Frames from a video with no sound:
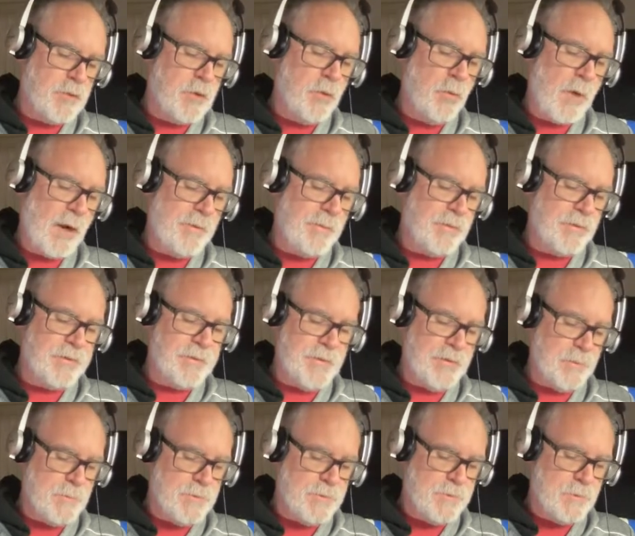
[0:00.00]
2 rifle
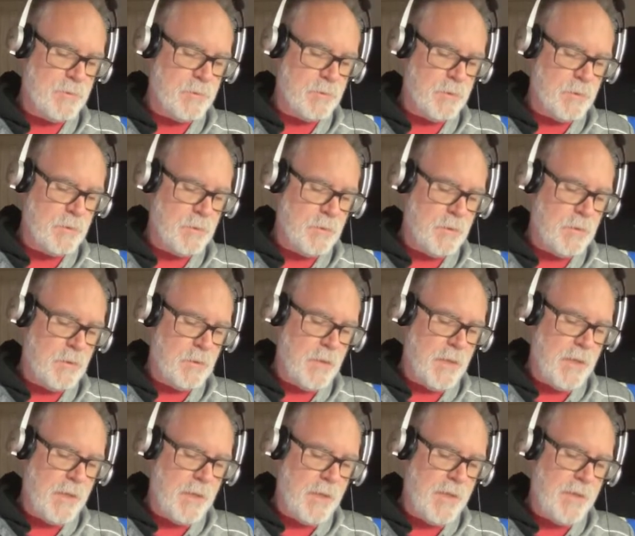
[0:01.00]
teams,
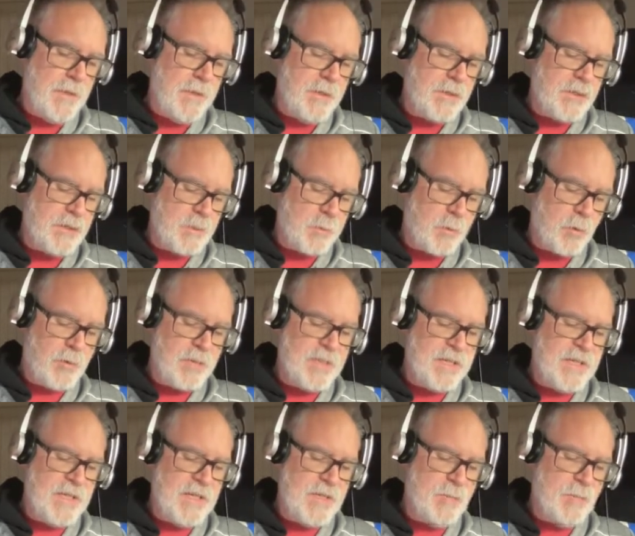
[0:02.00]
and then a support
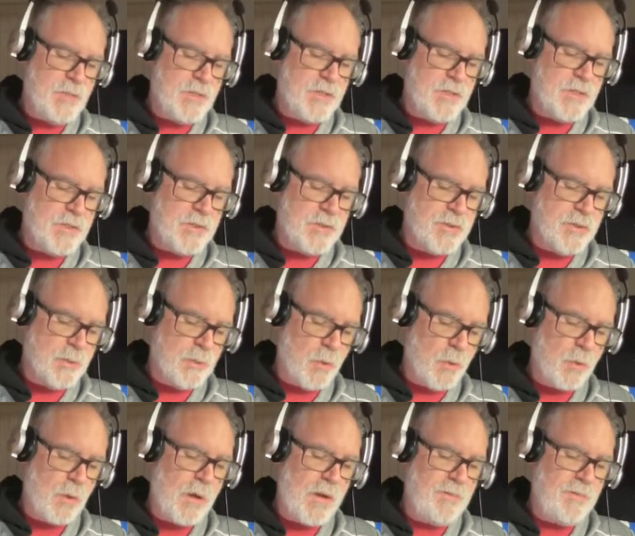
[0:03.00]
team, which is 2 more
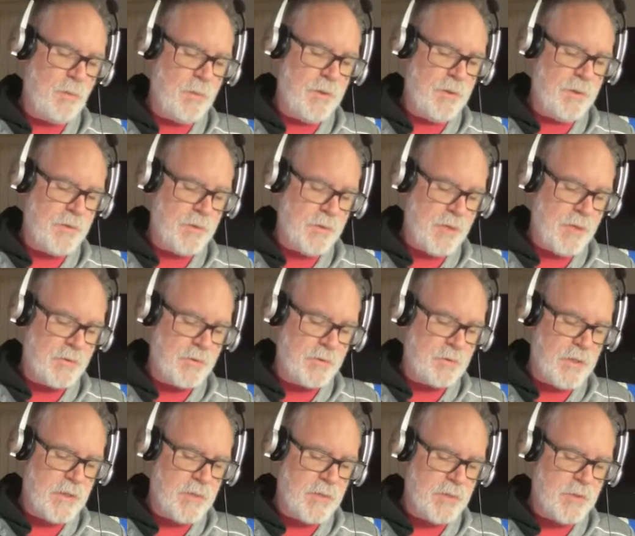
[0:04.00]
riflemen,
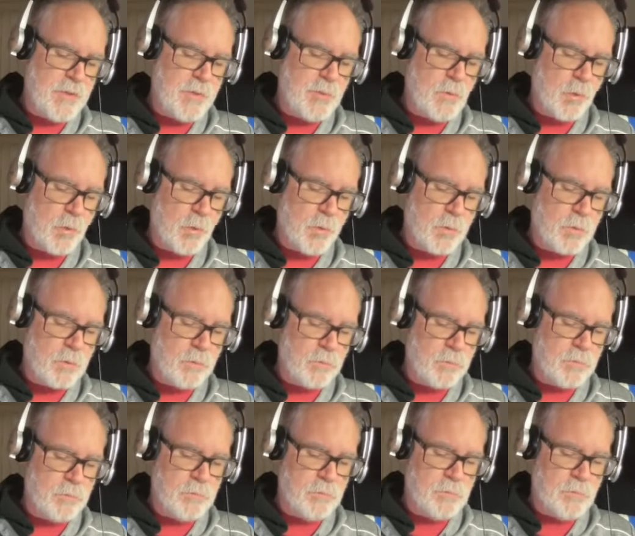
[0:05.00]
and 2 more
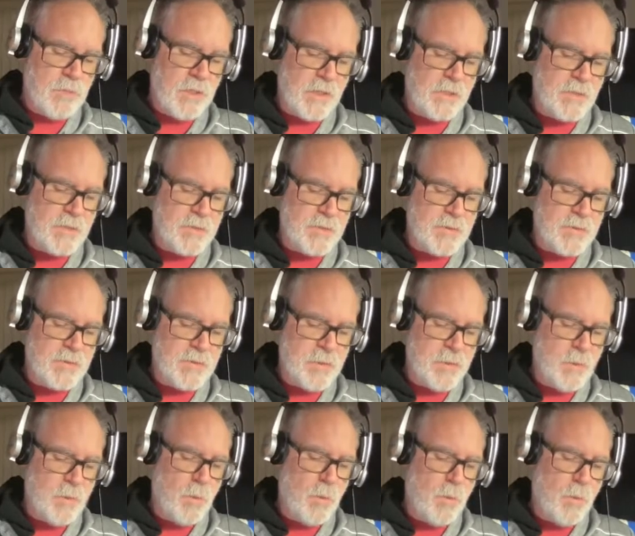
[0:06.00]
gunners,
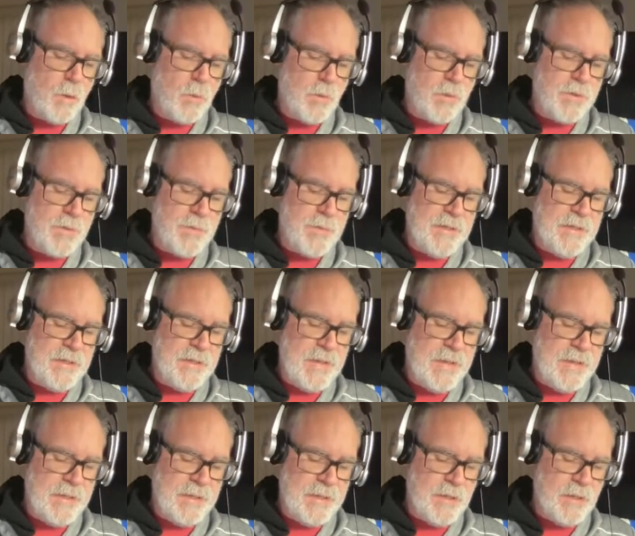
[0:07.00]
one with a
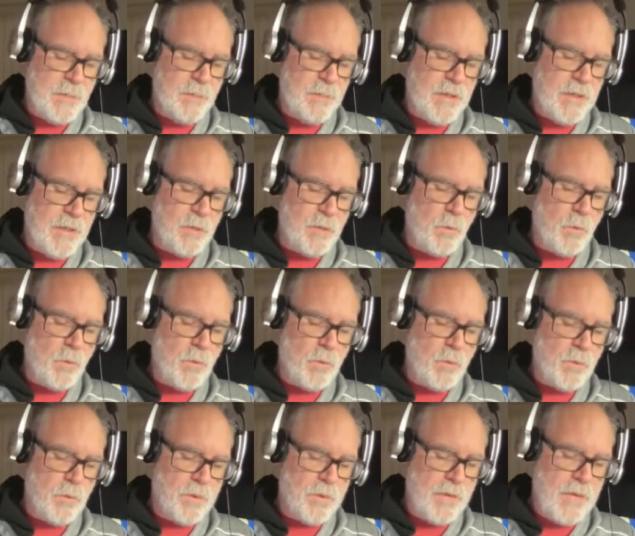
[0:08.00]
PKM and one
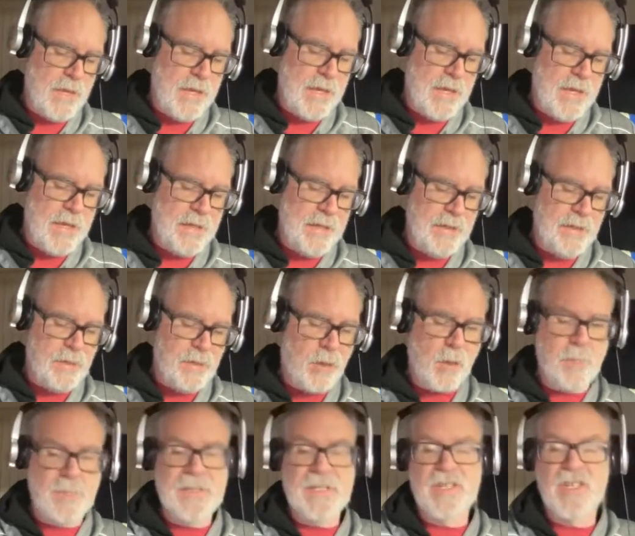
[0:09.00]
with a
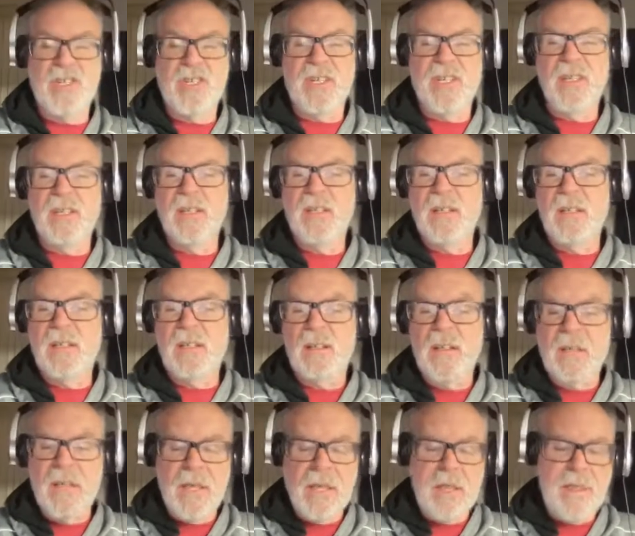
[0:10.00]
RPG.
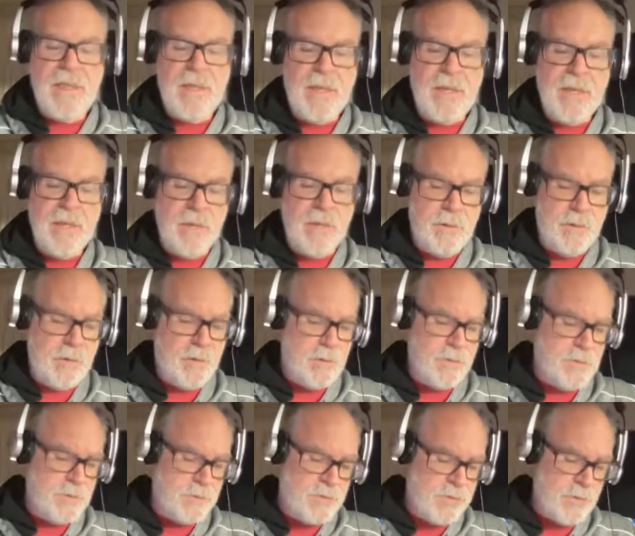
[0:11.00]
Then,
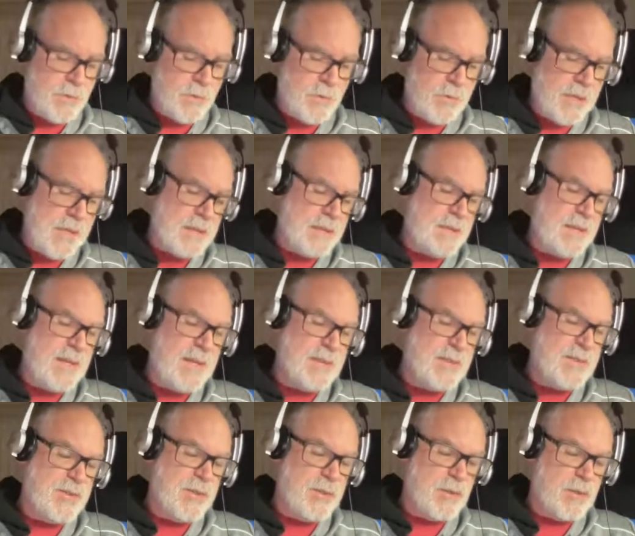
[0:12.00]
so
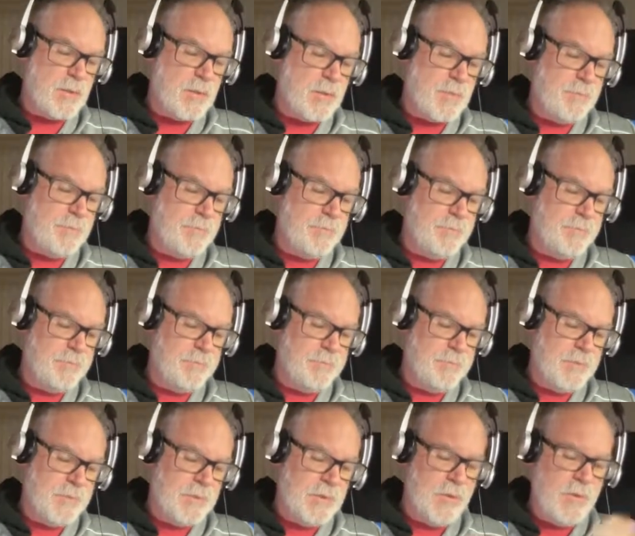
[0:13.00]
that's your.
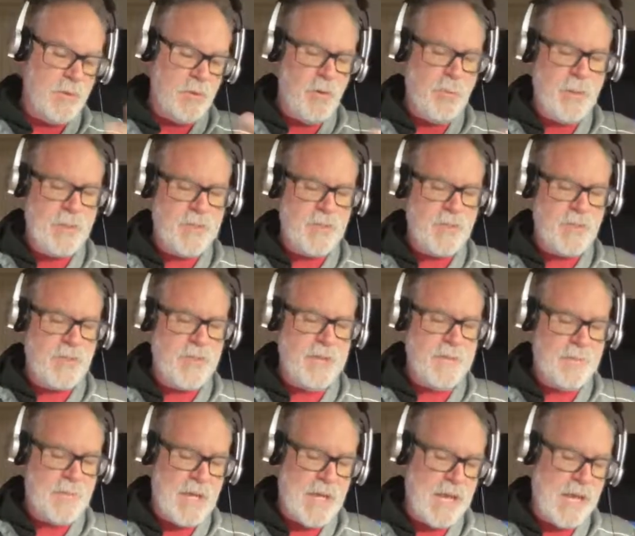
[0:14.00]
So you basically
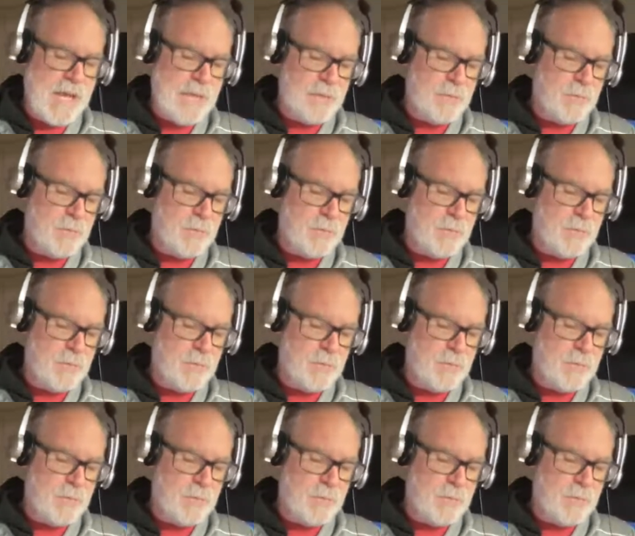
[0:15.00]
have got